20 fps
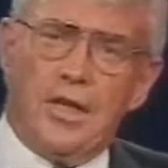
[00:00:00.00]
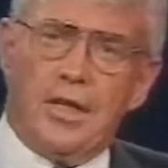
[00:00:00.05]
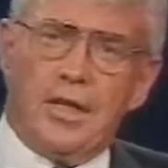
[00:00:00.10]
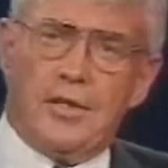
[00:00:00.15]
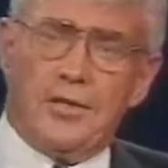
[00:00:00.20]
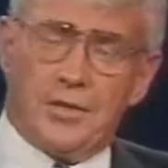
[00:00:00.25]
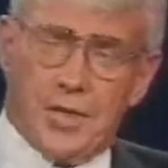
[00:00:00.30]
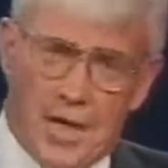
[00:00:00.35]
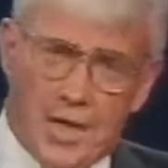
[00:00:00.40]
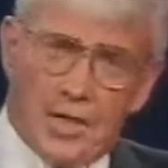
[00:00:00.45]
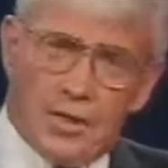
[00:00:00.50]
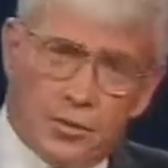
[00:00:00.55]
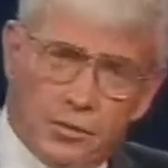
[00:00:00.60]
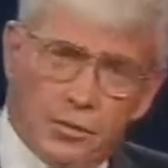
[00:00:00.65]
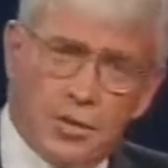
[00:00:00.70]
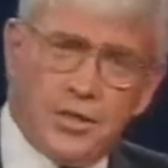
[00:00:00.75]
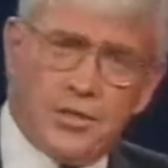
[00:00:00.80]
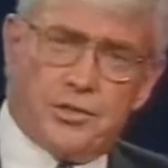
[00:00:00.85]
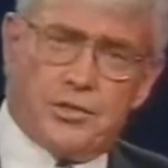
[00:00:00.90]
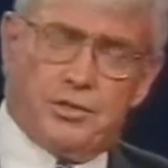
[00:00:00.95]
Dana
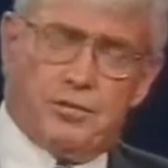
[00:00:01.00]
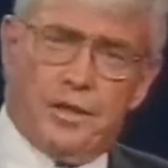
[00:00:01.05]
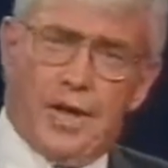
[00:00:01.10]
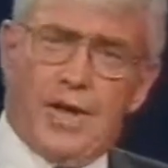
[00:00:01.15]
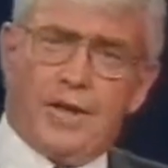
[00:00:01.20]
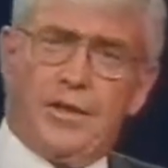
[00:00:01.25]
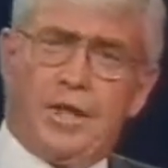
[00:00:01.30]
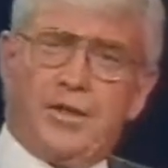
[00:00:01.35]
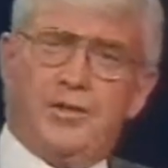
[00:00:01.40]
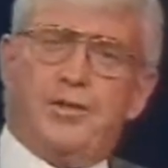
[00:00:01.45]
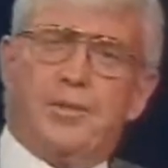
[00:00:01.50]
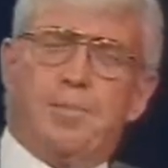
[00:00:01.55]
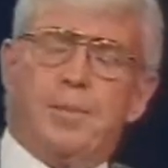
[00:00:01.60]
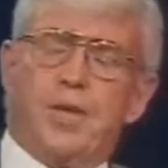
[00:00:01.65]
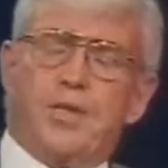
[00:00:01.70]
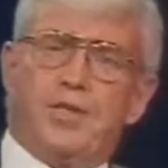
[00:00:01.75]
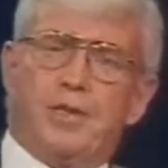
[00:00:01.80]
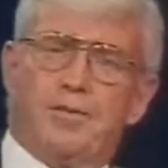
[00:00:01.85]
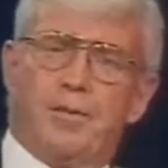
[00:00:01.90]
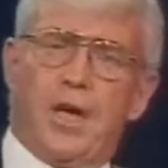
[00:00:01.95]
Christ of Lancaster,
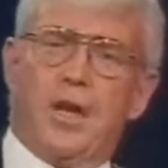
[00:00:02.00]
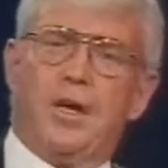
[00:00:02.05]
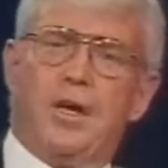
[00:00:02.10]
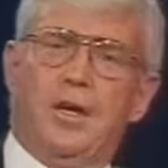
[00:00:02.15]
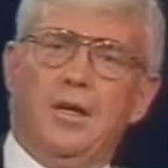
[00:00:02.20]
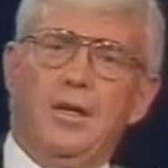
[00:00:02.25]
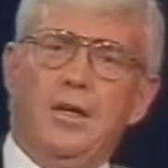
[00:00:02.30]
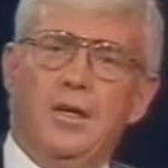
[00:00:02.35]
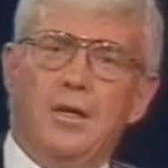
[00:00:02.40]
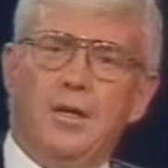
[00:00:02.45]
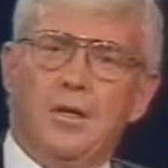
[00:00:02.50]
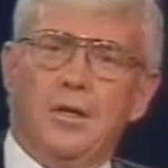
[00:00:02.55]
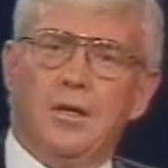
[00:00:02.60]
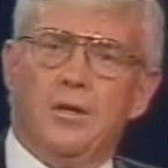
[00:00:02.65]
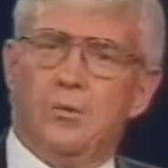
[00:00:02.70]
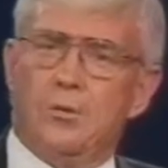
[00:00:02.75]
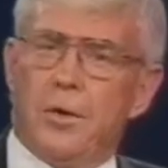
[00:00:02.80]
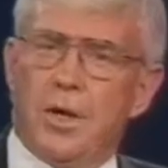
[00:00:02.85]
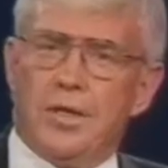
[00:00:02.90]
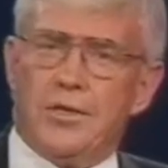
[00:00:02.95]
Pennsylvania,
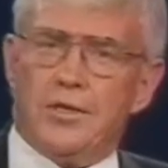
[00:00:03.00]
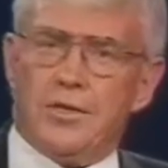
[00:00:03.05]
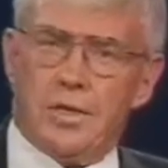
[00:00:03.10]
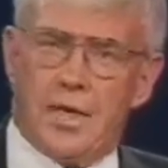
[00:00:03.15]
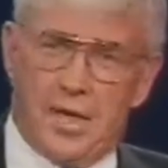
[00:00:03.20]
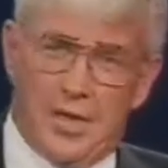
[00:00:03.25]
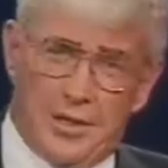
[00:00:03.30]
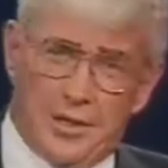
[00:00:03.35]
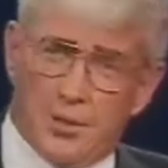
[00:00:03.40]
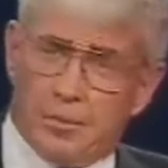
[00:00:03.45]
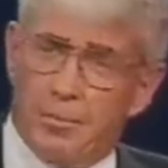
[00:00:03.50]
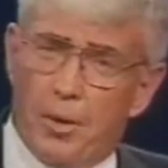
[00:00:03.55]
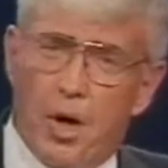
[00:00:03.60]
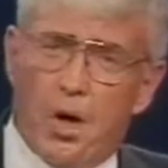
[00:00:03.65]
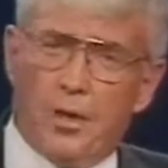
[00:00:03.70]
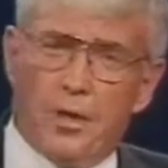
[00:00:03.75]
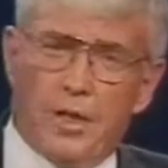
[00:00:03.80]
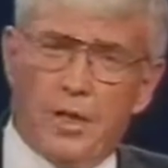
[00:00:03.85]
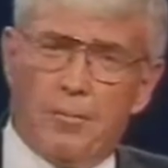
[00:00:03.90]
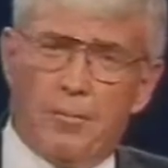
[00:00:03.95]
who runs a
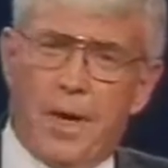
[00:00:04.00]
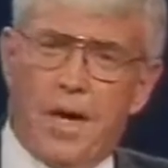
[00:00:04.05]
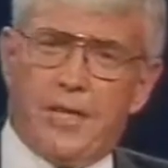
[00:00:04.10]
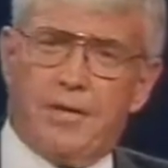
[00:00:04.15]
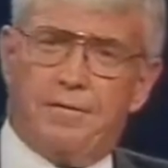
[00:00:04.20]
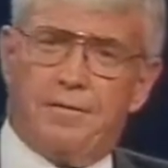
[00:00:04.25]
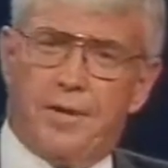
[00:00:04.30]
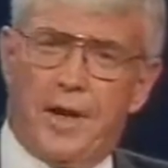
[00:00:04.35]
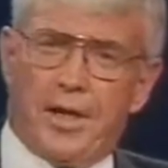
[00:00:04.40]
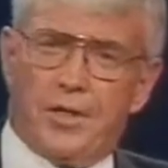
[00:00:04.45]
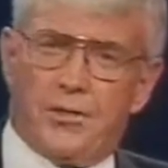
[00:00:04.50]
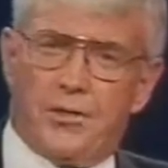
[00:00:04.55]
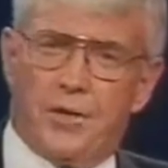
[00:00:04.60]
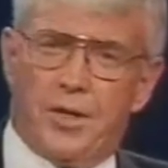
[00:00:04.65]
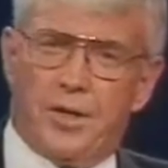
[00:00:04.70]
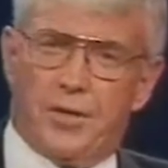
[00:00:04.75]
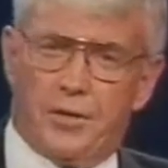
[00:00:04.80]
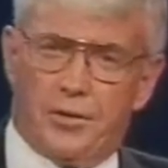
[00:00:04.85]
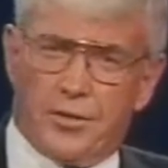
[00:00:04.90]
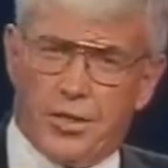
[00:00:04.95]
small little
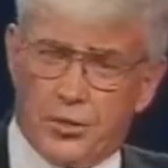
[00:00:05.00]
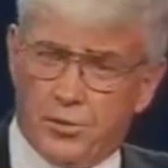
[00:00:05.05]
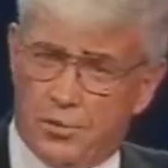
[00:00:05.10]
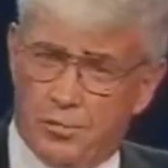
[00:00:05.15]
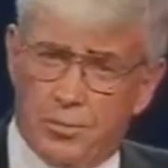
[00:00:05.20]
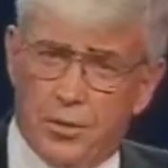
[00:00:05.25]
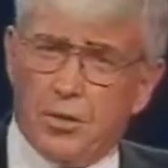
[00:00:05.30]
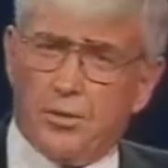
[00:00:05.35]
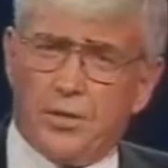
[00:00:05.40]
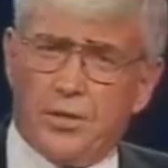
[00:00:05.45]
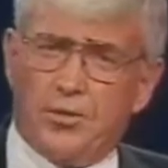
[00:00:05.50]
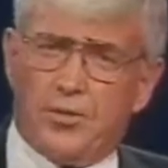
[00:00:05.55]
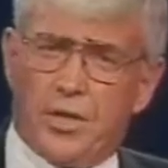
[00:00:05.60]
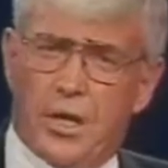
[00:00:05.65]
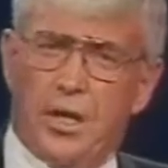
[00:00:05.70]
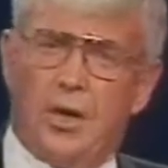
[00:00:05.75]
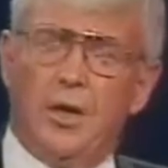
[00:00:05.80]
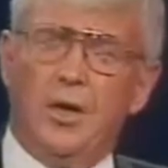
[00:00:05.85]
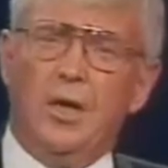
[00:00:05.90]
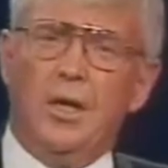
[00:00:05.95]
manufacturing or distribution
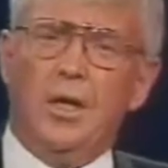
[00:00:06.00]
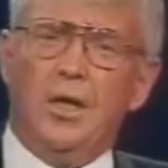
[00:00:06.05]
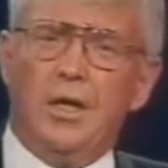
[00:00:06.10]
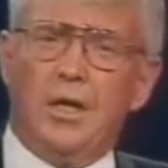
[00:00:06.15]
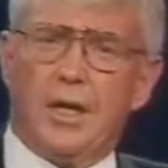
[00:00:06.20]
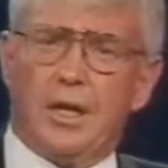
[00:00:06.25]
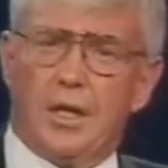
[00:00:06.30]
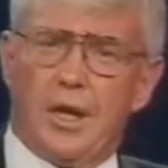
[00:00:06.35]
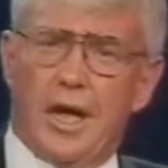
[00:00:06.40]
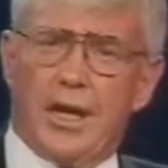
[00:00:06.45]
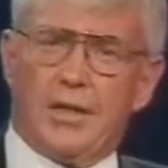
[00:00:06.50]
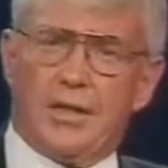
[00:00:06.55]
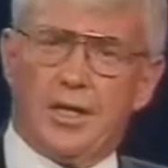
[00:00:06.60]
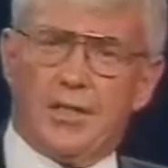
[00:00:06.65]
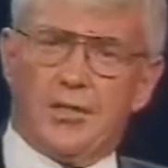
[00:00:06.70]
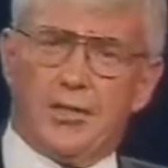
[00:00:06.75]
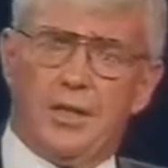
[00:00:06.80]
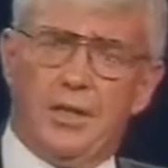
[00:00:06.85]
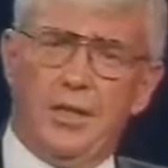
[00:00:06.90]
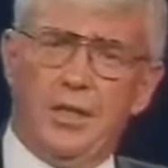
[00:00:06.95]
center in
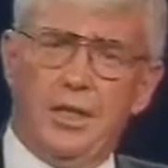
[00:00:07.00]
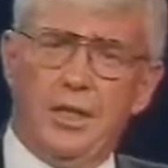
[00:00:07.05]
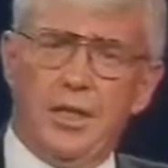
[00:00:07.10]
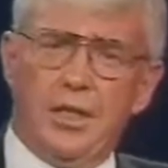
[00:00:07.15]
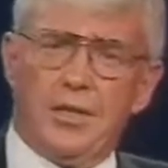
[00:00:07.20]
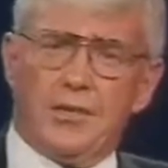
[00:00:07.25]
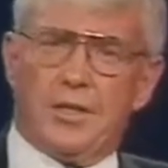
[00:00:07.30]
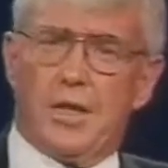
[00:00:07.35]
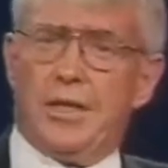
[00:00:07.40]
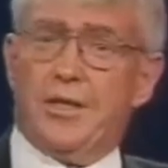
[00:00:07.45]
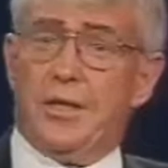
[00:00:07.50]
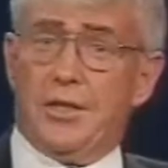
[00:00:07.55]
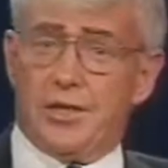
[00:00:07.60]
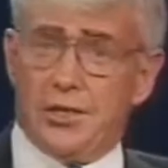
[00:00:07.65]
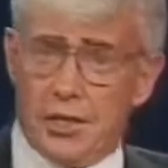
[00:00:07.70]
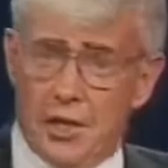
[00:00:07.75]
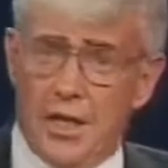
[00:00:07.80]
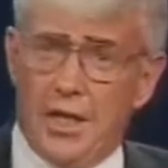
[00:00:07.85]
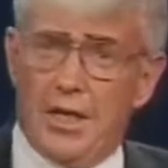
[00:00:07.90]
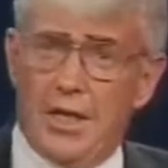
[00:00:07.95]
Lancaster, said that
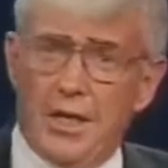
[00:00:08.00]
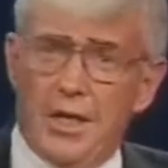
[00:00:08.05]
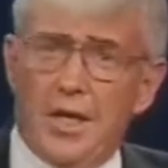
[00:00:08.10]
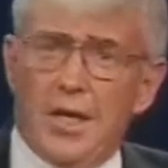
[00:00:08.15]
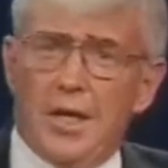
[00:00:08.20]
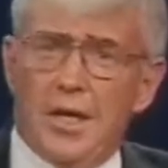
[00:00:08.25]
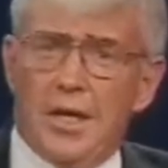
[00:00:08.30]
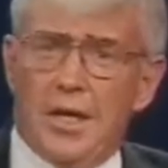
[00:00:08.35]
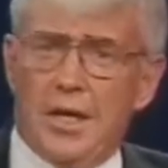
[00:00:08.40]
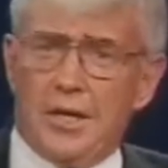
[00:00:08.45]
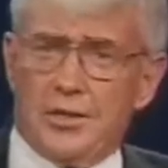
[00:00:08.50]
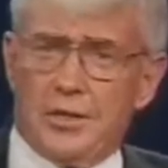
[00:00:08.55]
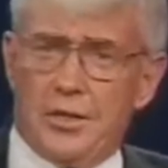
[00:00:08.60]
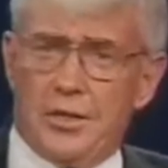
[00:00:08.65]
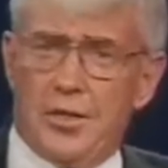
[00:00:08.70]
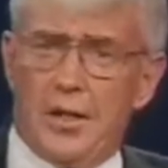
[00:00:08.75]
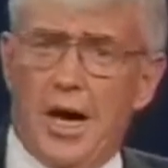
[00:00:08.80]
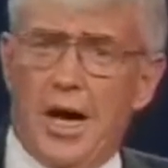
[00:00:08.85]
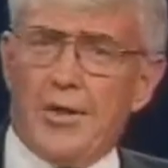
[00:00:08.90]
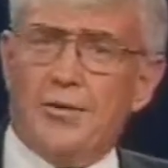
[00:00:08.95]
she, as
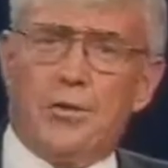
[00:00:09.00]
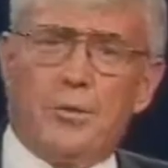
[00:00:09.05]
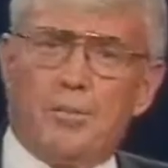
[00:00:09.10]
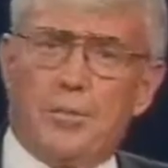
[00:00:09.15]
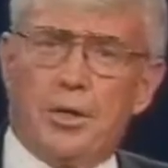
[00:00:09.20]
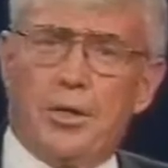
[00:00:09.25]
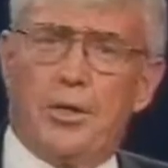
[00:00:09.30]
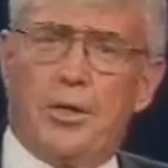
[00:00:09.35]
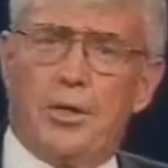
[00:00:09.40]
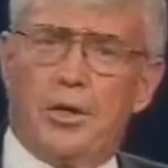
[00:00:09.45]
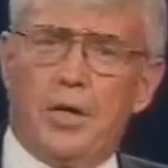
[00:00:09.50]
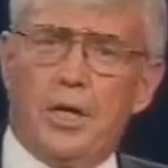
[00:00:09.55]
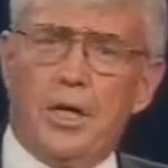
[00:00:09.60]
an entrepreneur,